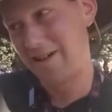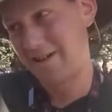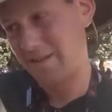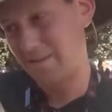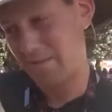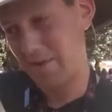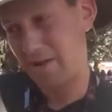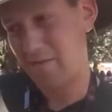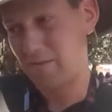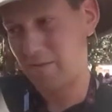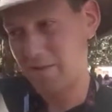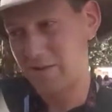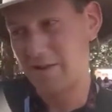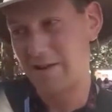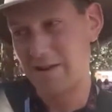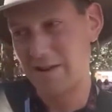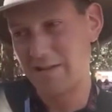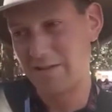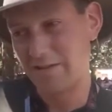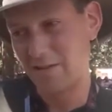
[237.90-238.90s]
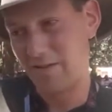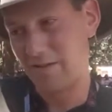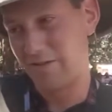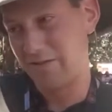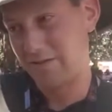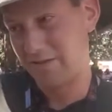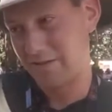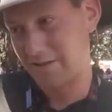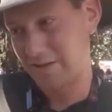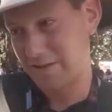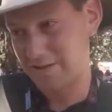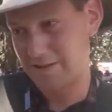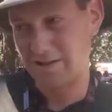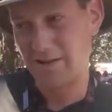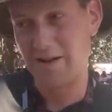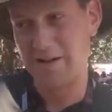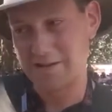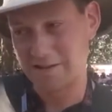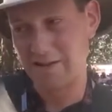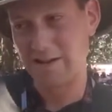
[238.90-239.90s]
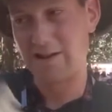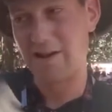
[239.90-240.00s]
it's about what it is, not the size and